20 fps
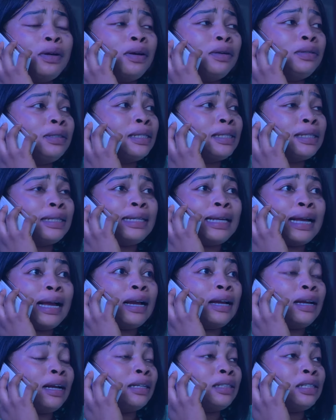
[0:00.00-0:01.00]
Honestly,
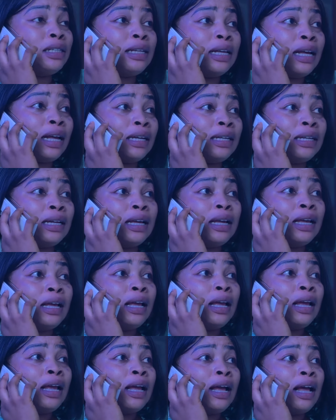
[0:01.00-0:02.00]
I had
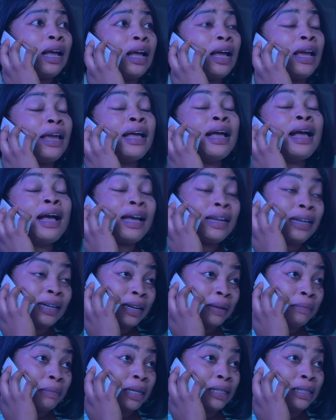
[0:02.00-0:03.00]

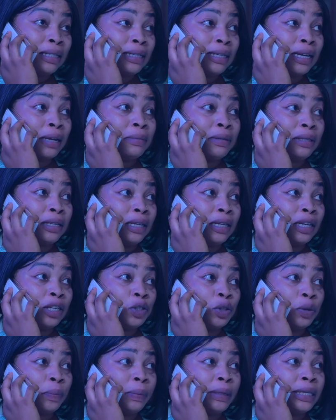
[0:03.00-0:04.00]
an amazing time staying
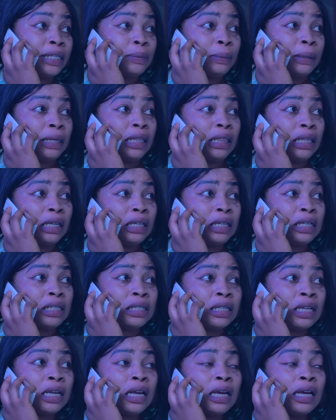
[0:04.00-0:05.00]
at your place, but the thing
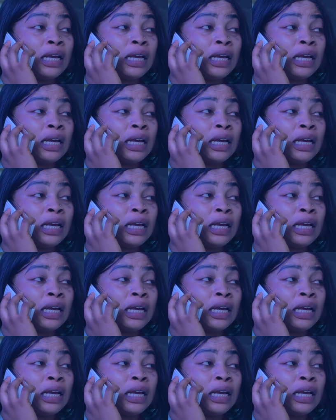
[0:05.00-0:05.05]
is,